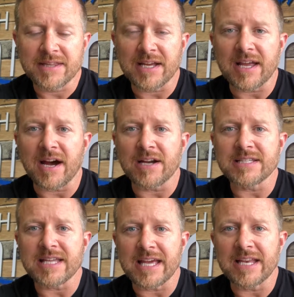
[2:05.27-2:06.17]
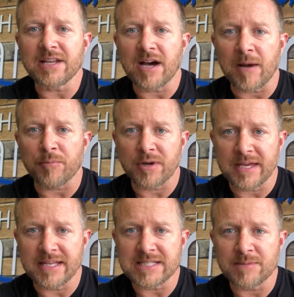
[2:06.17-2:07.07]
that God is
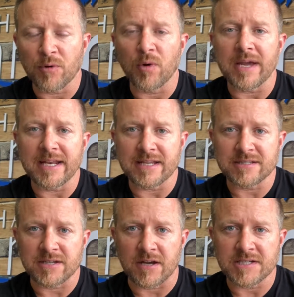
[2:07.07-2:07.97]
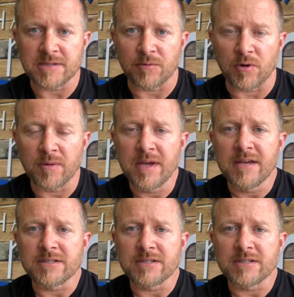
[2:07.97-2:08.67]
incomprehensible, inexhaustible.